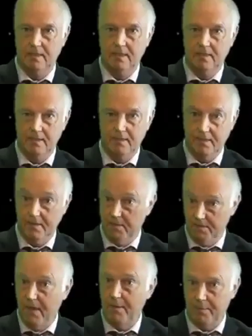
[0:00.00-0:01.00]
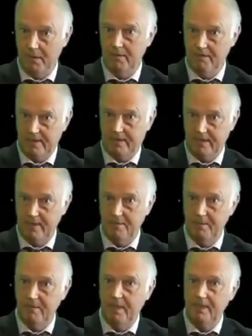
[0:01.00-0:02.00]
as the, the, the, rabble, the rest of the
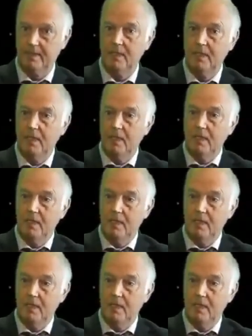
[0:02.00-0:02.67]
human race,